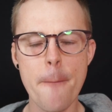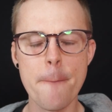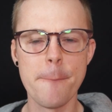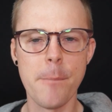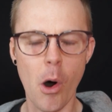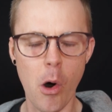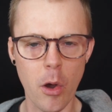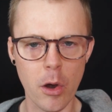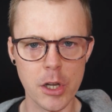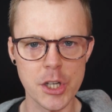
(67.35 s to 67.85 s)

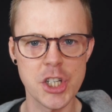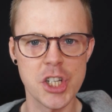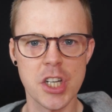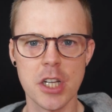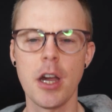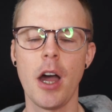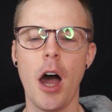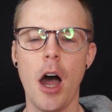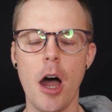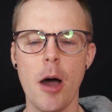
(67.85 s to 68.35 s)

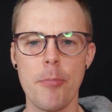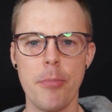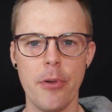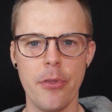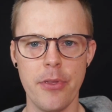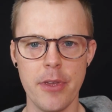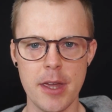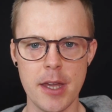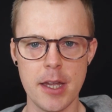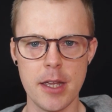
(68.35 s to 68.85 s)
polishing up
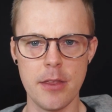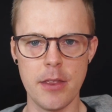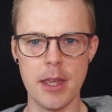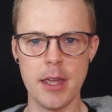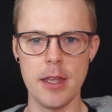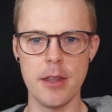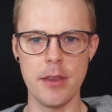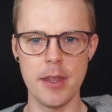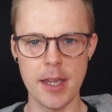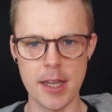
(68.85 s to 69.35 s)

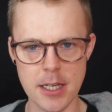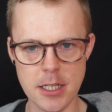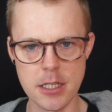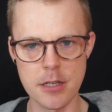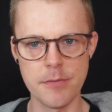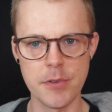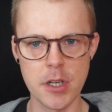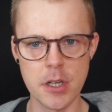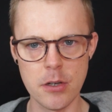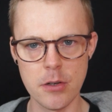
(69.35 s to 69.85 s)
the
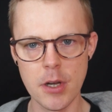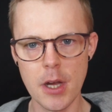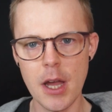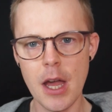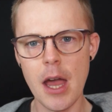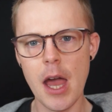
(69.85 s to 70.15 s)
interview,